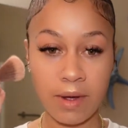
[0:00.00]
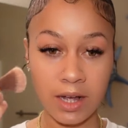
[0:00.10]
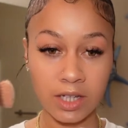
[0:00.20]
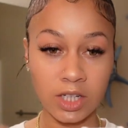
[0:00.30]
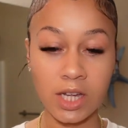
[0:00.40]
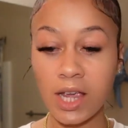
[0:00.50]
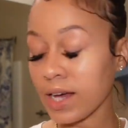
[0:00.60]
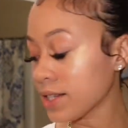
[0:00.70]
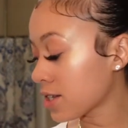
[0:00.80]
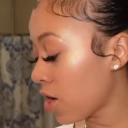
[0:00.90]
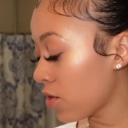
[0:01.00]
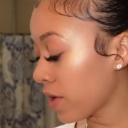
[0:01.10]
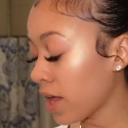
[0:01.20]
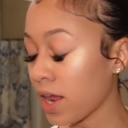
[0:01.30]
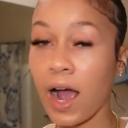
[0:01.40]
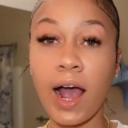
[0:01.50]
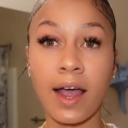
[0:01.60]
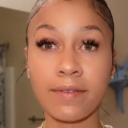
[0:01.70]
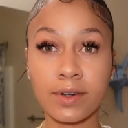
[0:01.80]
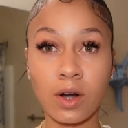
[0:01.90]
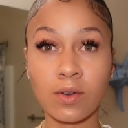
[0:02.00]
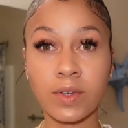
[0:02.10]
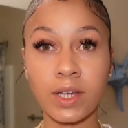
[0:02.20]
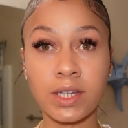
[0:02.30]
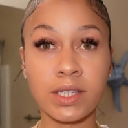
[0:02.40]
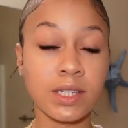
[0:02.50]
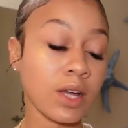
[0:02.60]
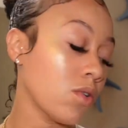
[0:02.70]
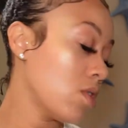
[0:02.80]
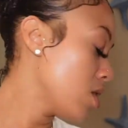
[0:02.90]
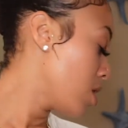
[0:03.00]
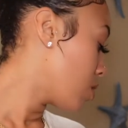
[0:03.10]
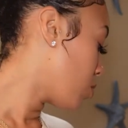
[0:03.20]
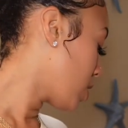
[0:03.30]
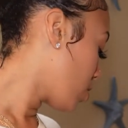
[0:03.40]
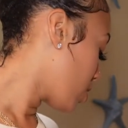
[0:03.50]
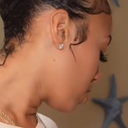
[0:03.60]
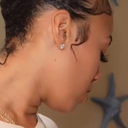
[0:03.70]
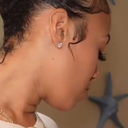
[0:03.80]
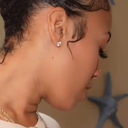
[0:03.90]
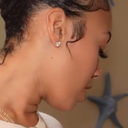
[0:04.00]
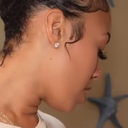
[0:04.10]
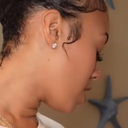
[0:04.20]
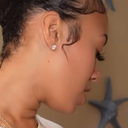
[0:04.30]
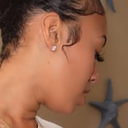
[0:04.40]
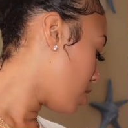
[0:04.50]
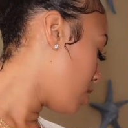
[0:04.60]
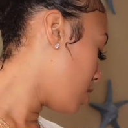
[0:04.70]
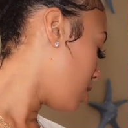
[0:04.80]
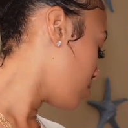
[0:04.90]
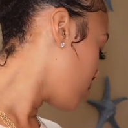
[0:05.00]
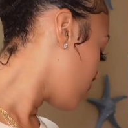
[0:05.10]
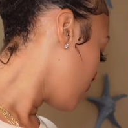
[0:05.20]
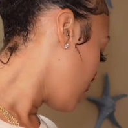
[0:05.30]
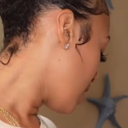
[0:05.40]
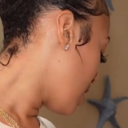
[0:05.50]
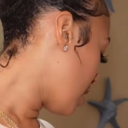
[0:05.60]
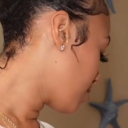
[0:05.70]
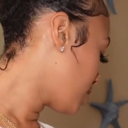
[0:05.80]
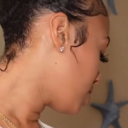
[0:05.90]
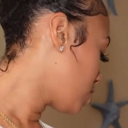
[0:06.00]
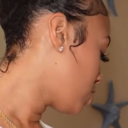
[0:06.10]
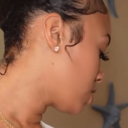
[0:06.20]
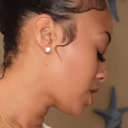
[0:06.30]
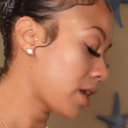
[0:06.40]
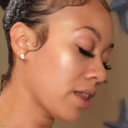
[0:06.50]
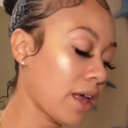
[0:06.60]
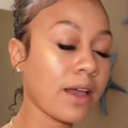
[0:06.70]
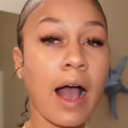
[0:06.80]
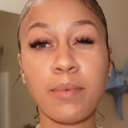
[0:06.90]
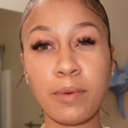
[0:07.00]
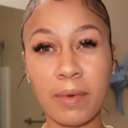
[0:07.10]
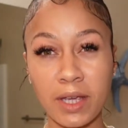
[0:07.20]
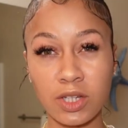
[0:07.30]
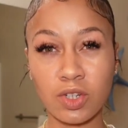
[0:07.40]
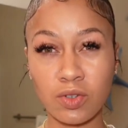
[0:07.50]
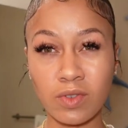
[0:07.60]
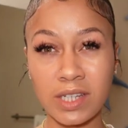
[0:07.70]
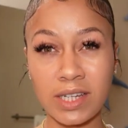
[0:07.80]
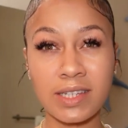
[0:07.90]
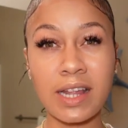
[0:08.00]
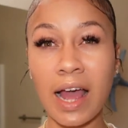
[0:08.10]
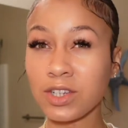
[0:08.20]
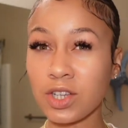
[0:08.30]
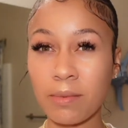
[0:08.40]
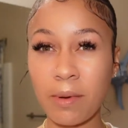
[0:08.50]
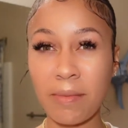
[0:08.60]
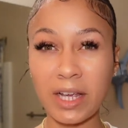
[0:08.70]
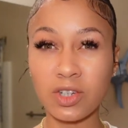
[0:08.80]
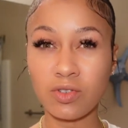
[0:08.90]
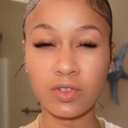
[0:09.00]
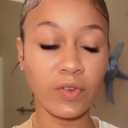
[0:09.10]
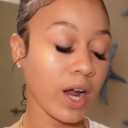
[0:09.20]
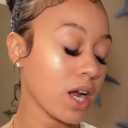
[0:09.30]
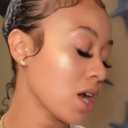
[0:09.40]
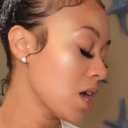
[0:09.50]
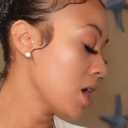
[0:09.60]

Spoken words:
She has COVID, I have COVID, so we're gonna go there, and I'm gonna just kind of like, I've been making juices. Actually, I'm gonna make a juice for her,